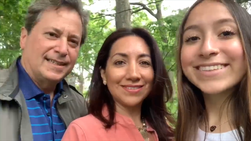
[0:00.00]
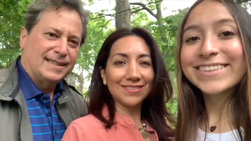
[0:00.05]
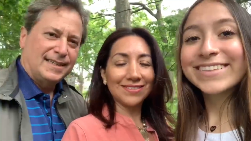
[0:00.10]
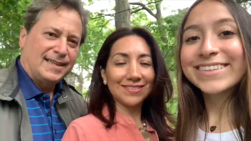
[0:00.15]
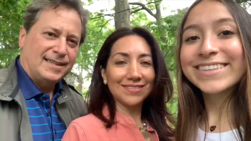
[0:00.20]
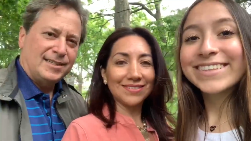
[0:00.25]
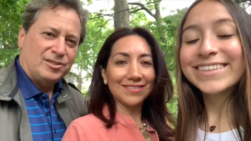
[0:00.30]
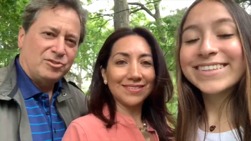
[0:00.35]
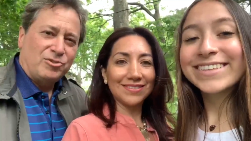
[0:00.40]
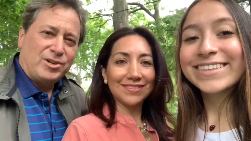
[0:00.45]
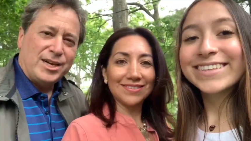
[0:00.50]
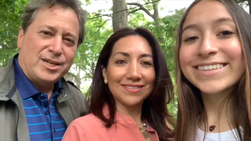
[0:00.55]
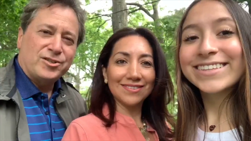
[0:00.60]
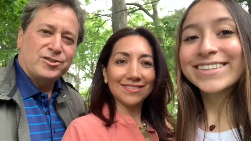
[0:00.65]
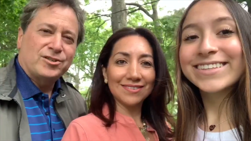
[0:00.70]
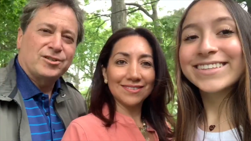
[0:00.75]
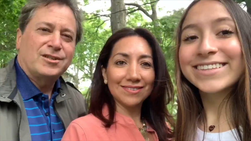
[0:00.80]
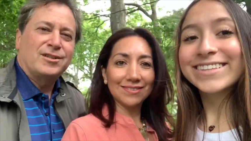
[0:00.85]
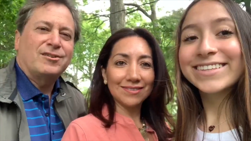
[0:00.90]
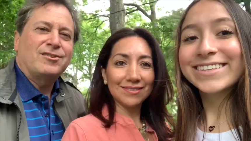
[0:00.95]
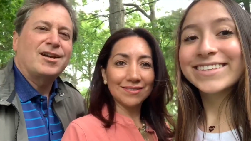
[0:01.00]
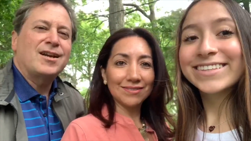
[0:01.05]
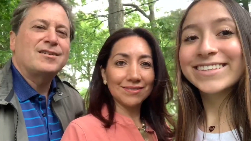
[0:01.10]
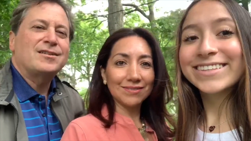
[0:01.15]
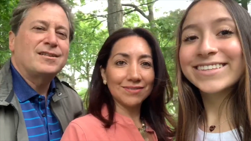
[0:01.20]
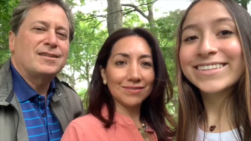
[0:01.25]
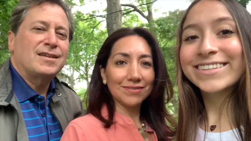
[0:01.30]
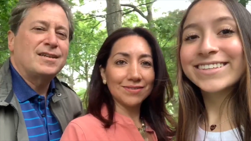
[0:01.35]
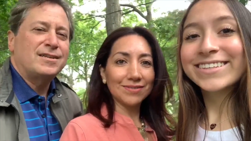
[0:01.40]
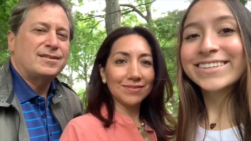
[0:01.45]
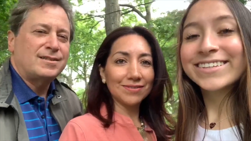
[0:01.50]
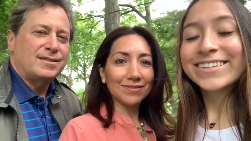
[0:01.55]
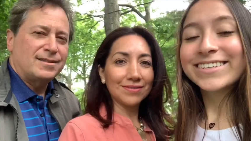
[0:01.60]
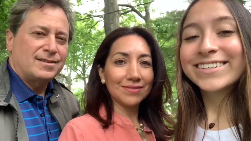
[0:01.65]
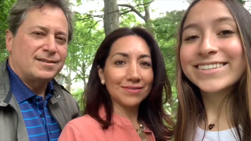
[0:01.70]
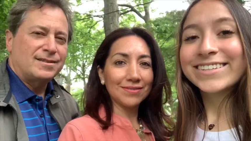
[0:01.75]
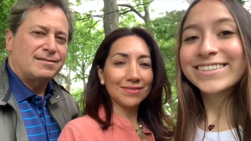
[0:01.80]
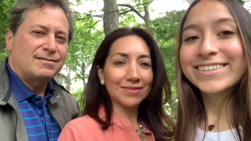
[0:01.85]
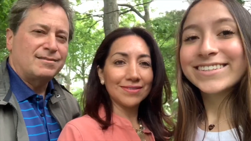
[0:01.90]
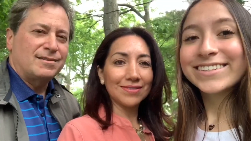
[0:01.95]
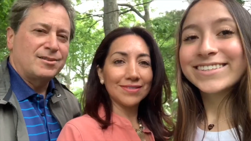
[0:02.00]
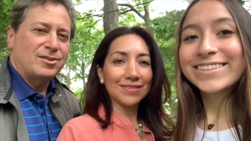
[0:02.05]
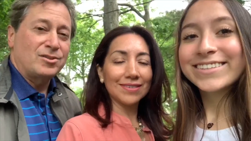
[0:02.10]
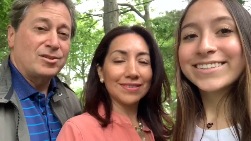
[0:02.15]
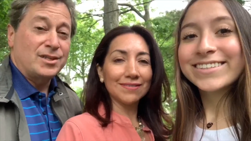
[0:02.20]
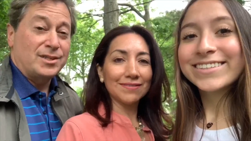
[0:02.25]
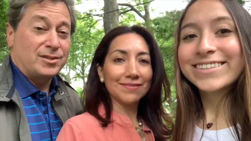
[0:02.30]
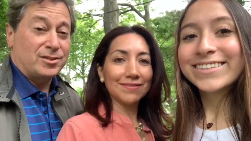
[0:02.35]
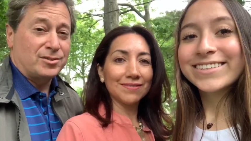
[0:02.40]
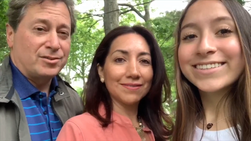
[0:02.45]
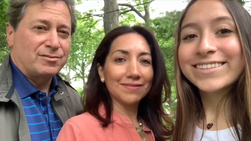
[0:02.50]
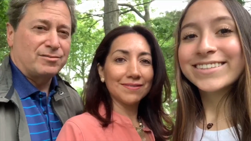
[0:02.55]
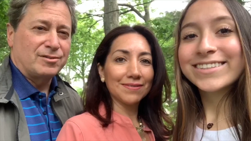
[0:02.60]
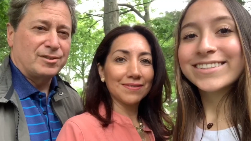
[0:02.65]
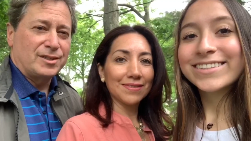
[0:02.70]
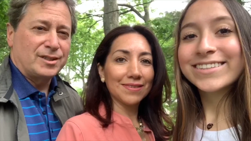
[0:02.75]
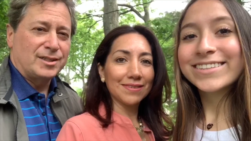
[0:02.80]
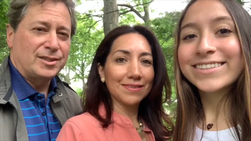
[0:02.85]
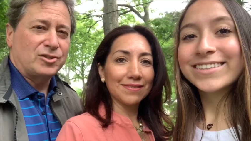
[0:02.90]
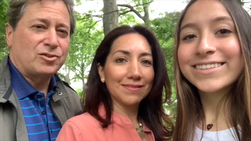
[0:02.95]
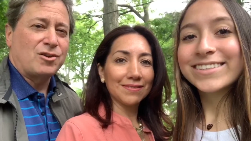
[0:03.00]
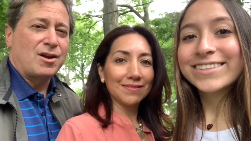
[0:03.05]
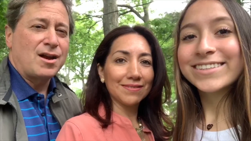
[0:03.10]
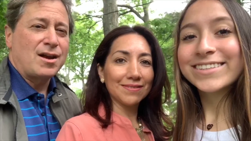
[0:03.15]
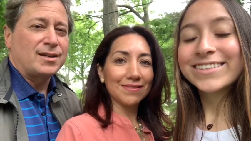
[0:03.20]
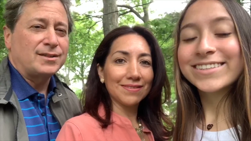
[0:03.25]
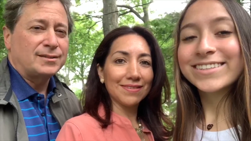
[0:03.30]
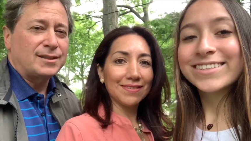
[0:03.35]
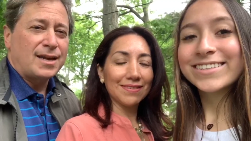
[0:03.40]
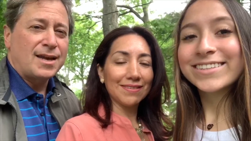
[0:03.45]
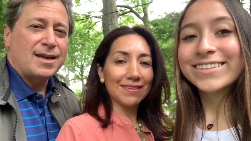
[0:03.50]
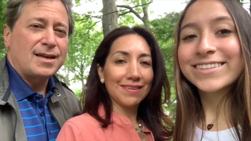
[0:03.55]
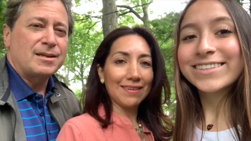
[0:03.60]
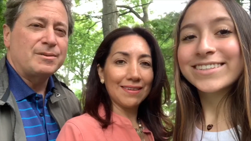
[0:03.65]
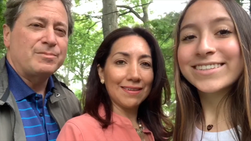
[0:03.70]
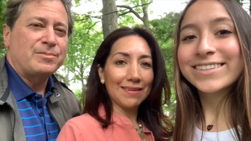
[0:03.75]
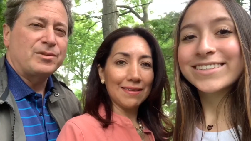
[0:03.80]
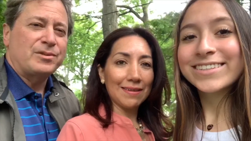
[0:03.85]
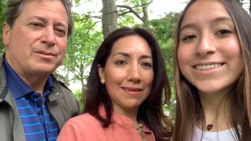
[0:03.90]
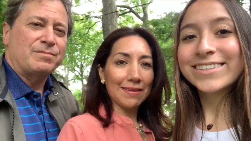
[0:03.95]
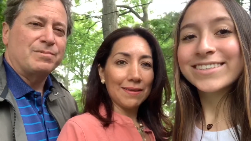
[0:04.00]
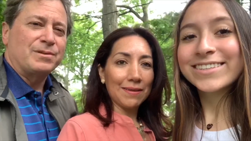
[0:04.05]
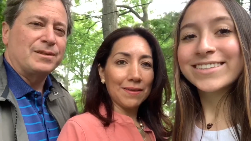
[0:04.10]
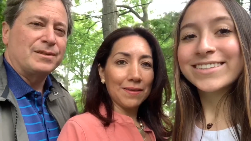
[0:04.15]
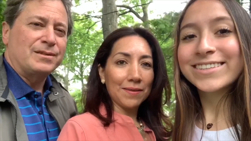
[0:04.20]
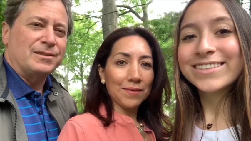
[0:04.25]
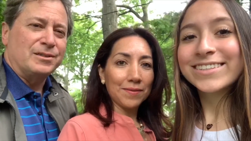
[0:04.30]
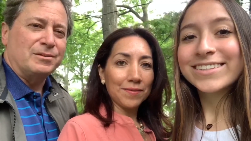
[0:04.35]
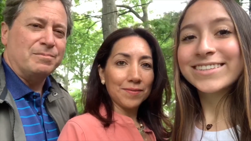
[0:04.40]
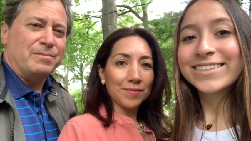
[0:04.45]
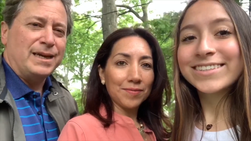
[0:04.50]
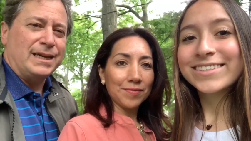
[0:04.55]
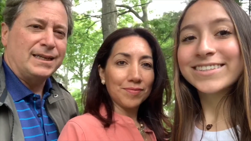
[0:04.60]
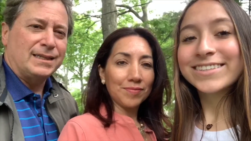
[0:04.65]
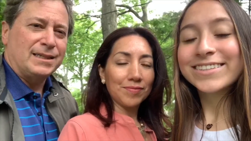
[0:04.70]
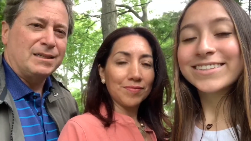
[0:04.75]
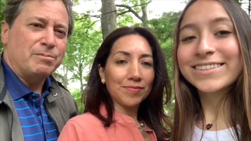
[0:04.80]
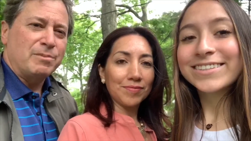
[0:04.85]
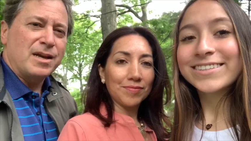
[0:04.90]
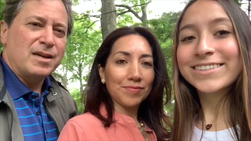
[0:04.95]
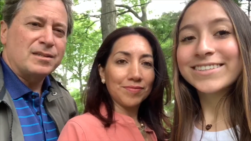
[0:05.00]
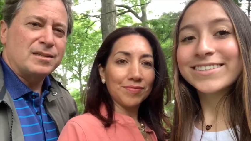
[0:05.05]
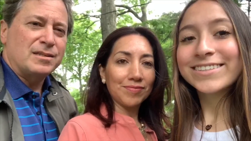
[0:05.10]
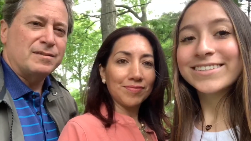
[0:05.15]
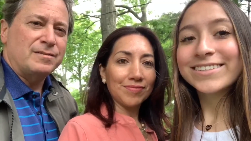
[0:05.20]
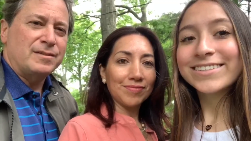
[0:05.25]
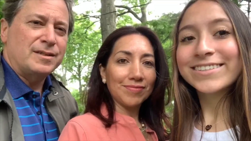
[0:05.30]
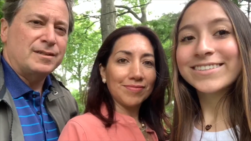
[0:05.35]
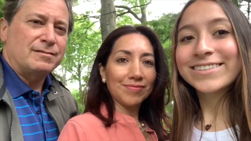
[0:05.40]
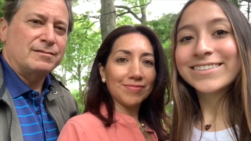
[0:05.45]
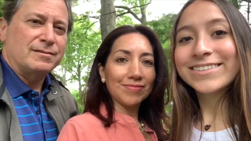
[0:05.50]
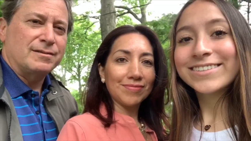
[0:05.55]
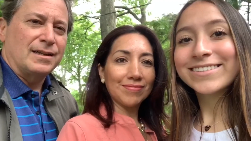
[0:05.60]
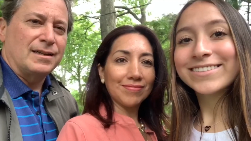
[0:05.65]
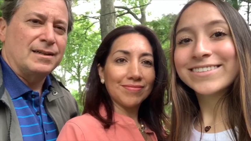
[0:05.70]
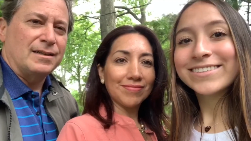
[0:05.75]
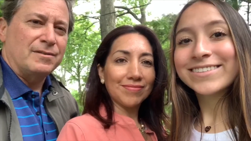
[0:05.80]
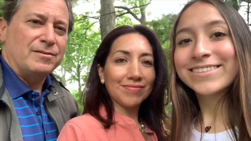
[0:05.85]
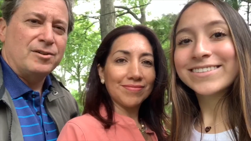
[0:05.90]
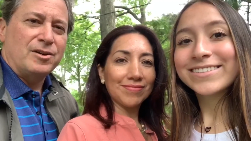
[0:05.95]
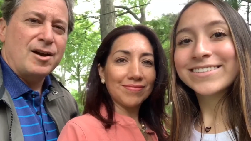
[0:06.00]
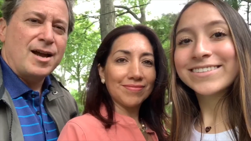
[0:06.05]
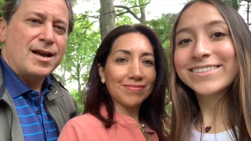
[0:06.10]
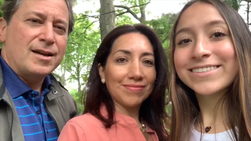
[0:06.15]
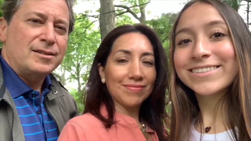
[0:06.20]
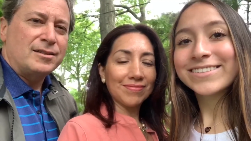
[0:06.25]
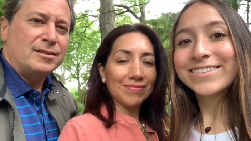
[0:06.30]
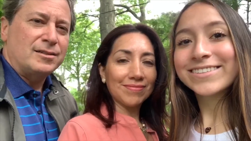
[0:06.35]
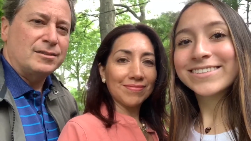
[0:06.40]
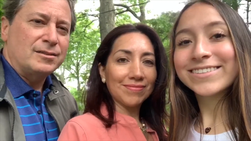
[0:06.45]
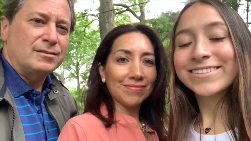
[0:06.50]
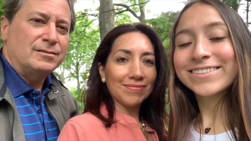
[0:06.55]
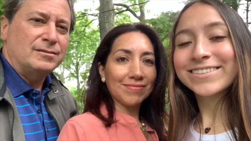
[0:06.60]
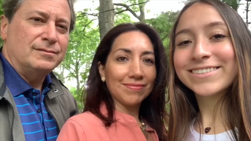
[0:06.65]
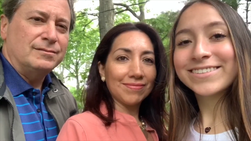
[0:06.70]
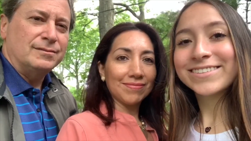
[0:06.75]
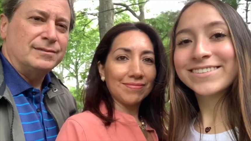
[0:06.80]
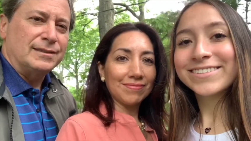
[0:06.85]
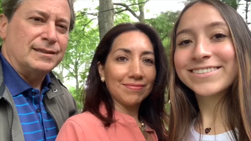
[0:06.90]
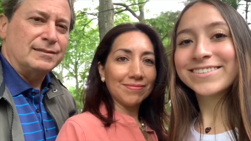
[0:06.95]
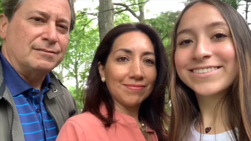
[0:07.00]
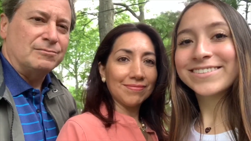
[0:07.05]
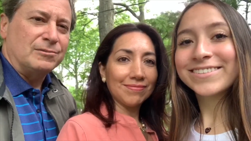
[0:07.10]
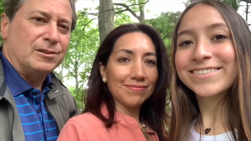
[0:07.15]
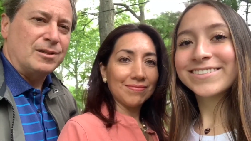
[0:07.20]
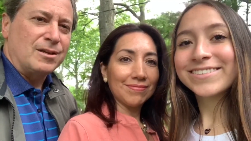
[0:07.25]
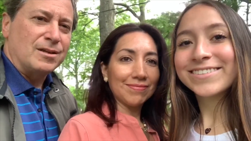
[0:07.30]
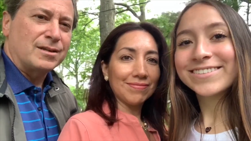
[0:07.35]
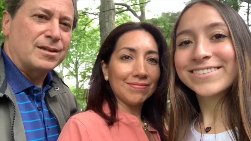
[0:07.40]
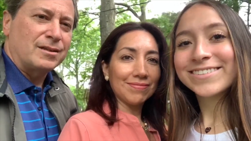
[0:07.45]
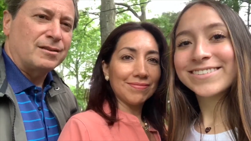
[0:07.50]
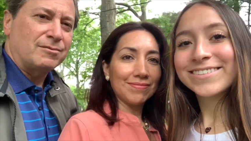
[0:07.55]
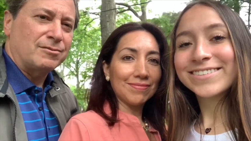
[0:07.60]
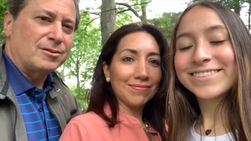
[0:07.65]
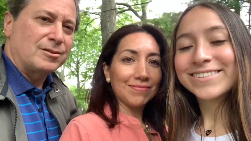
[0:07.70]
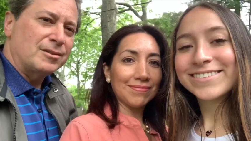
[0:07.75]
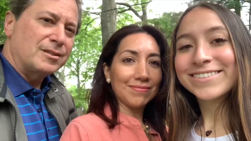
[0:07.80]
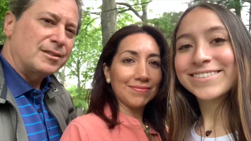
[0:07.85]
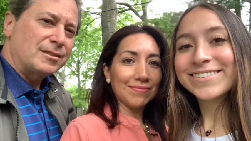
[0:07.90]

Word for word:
Speaker 1: Yes, Rachel, congratulations. I know these are really trying times, but you're making the best of it. I love your attitude, and we'll all get through